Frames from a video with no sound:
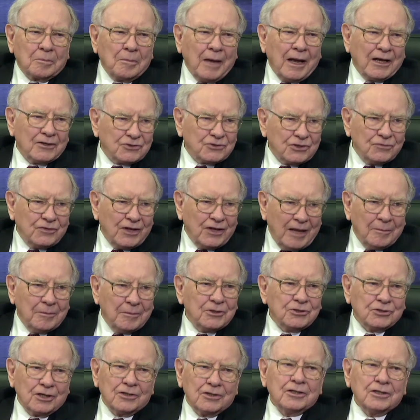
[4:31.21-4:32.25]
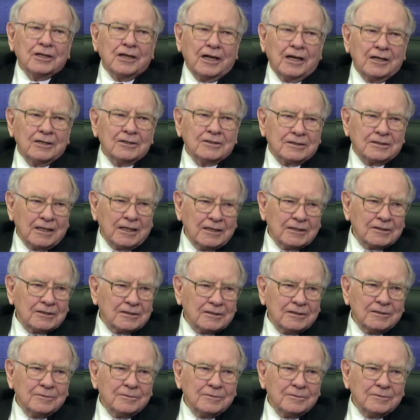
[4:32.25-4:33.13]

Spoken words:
massive damage on the United States.